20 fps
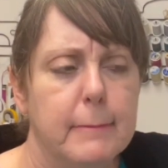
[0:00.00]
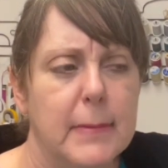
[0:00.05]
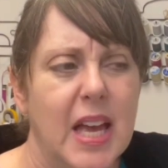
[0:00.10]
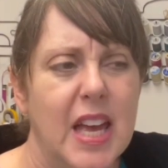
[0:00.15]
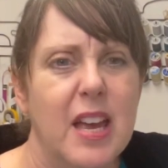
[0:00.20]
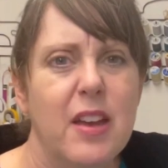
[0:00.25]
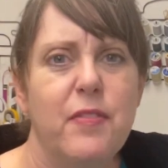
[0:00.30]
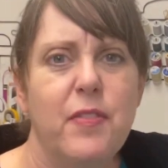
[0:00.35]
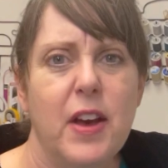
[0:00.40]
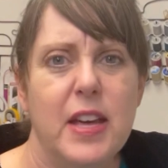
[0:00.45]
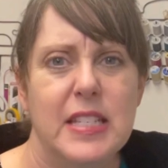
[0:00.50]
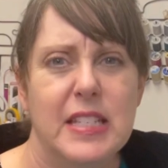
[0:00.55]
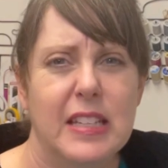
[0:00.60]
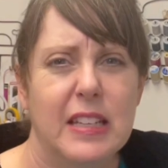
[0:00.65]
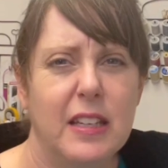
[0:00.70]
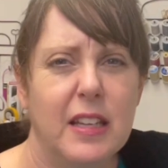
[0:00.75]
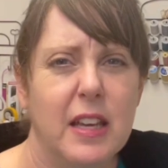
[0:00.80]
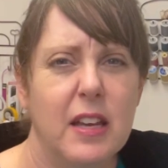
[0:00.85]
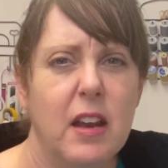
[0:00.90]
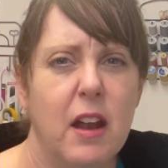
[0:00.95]
If I
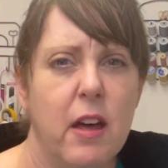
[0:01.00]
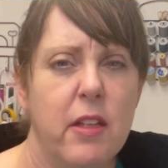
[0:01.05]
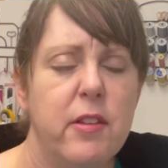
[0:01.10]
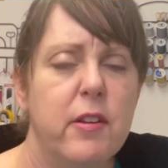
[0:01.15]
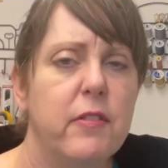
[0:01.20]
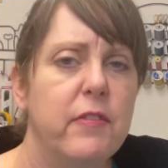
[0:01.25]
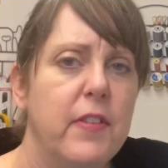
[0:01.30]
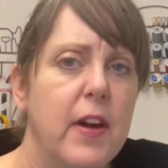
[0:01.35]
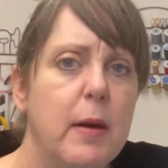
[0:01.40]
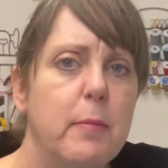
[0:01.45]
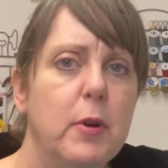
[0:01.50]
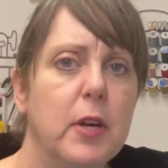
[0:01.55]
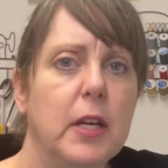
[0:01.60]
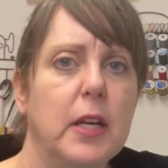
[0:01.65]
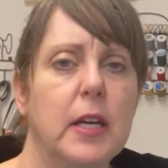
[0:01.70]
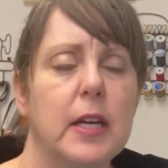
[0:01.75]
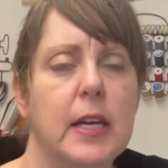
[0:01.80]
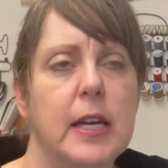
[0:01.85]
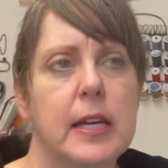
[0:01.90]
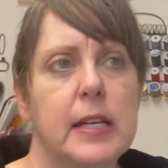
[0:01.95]
did get other
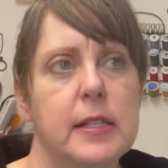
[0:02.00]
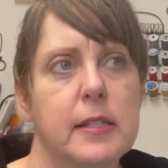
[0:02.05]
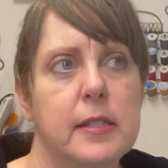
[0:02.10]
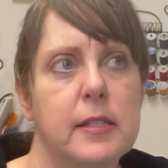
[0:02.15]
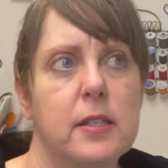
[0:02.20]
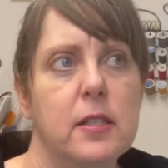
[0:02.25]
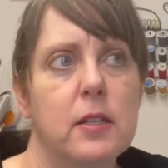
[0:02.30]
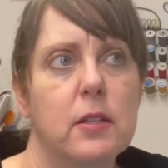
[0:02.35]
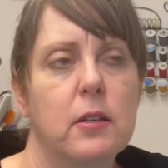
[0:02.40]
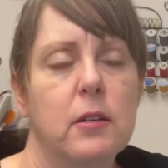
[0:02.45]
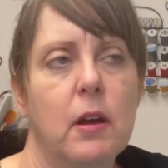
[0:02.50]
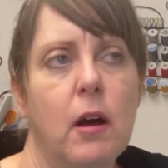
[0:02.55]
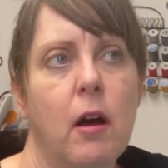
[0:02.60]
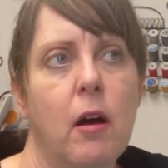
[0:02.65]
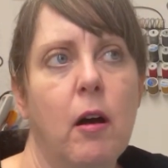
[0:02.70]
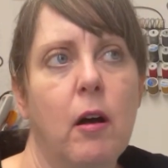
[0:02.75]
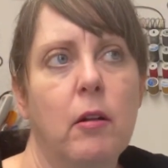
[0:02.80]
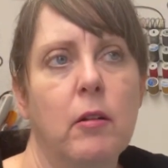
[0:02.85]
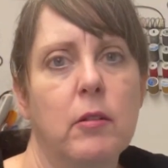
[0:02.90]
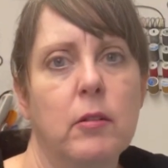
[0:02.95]
fabric, it's
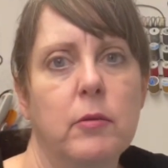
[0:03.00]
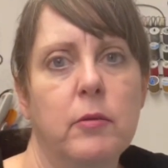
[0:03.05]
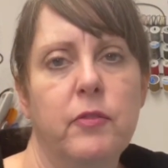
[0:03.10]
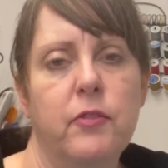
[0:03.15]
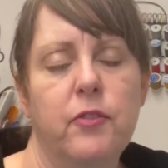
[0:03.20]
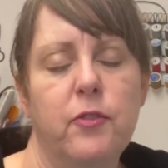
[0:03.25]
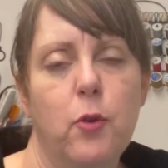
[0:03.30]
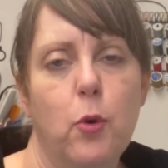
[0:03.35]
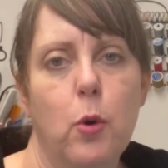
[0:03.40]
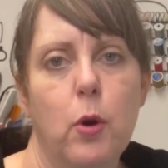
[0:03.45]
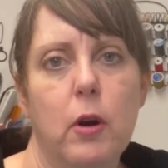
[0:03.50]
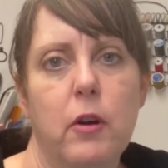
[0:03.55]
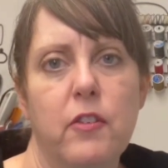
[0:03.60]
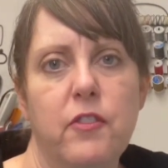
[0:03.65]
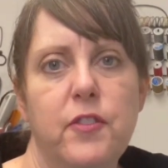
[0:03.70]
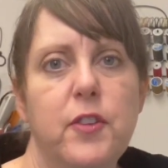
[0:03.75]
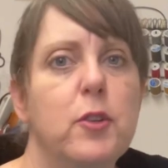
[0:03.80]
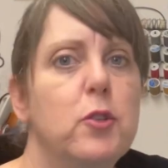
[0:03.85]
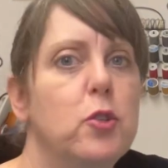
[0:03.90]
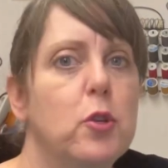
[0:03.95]
all for
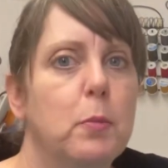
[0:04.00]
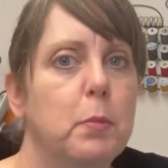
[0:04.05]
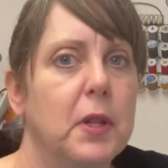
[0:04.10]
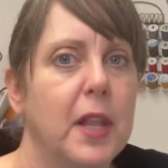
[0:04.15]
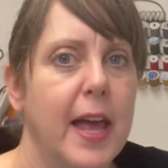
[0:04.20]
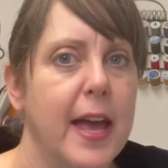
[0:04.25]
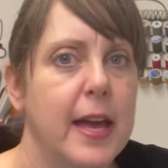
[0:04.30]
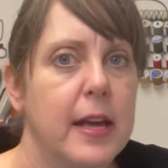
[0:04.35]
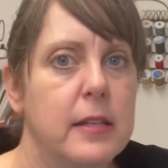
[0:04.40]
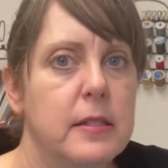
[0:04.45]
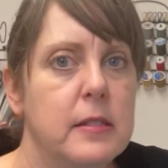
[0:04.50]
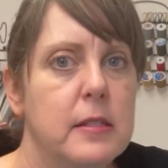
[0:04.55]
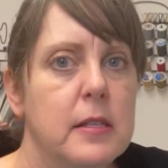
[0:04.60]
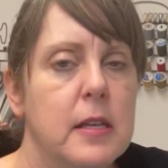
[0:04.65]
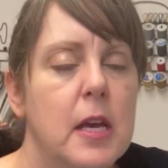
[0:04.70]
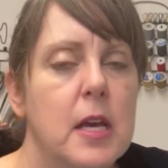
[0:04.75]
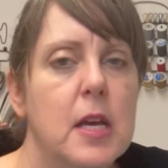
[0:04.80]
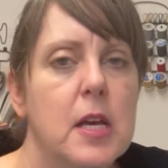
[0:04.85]
future plans,